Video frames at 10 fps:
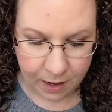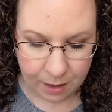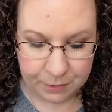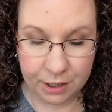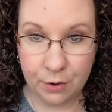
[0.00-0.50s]

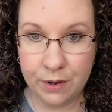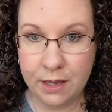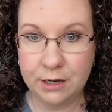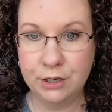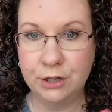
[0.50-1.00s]
I'm going to go
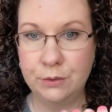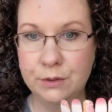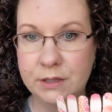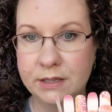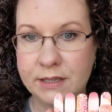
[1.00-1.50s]
ahead and
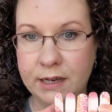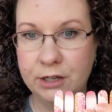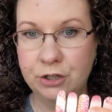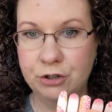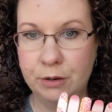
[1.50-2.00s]
use the
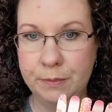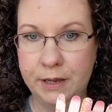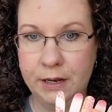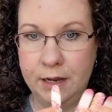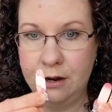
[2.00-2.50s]
second strip
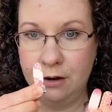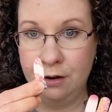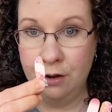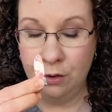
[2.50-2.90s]
in here,